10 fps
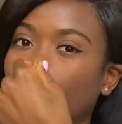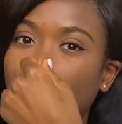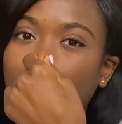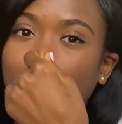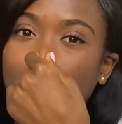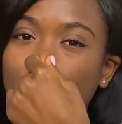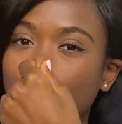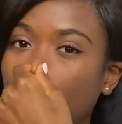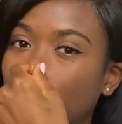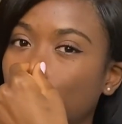and
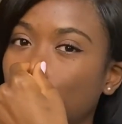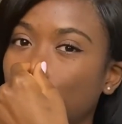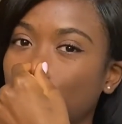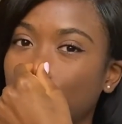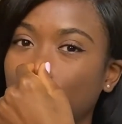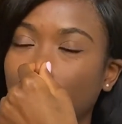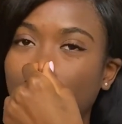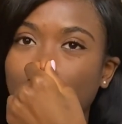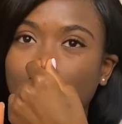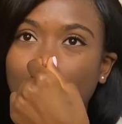try to,
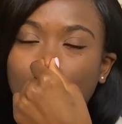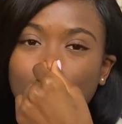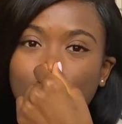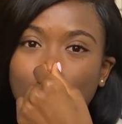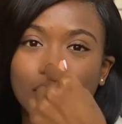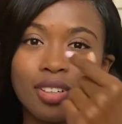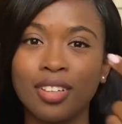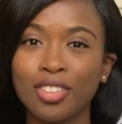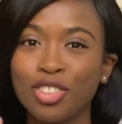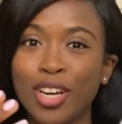I don't know,
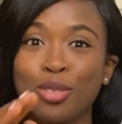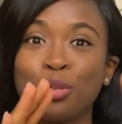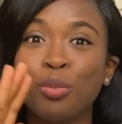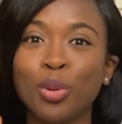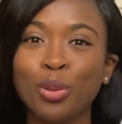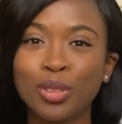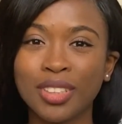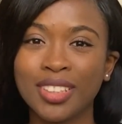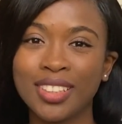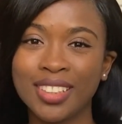try to mold
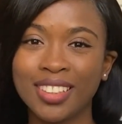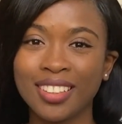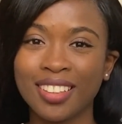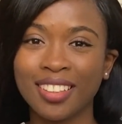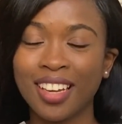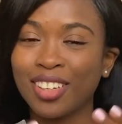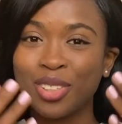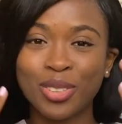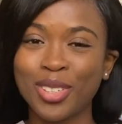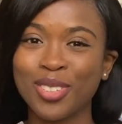it. I don't know
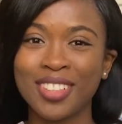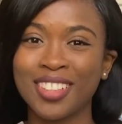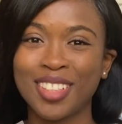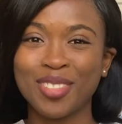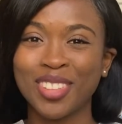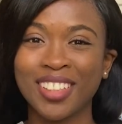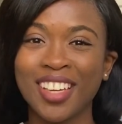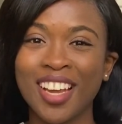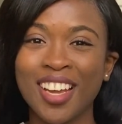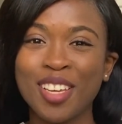what I was thinking, but
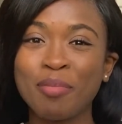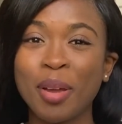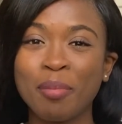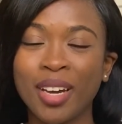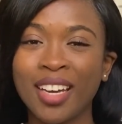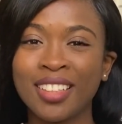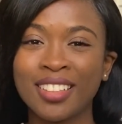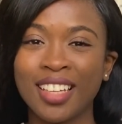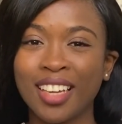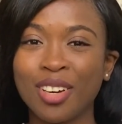in my mind,
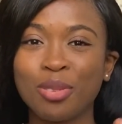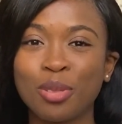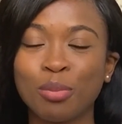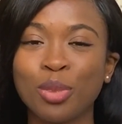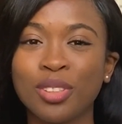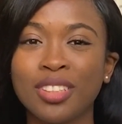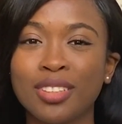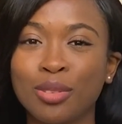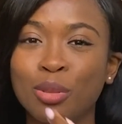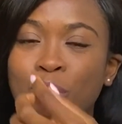like I was molding
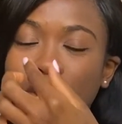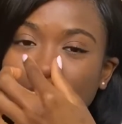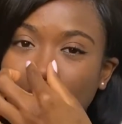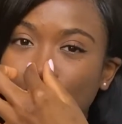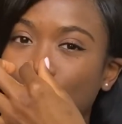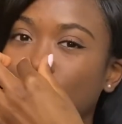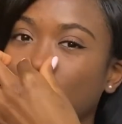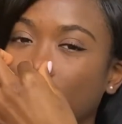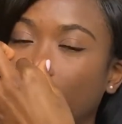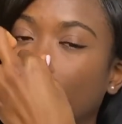it to be a little
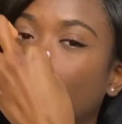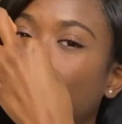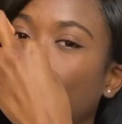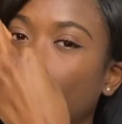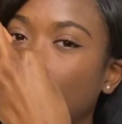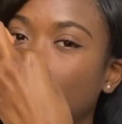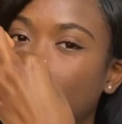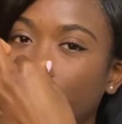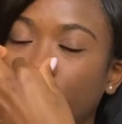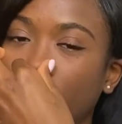bit like
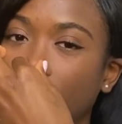pointier,